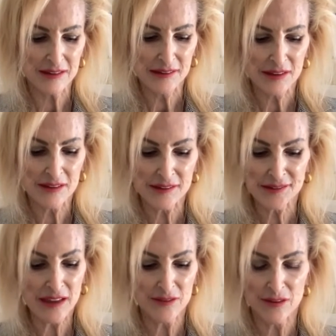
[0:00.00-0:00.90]
the,
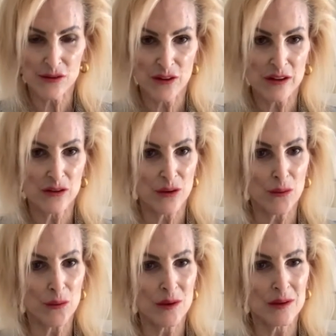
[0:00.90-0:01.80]
this ever changing
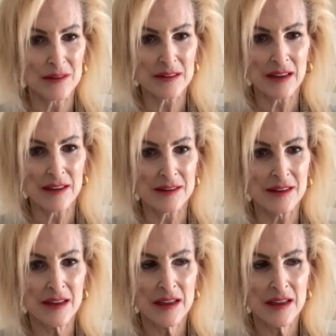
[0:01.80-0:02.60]
world and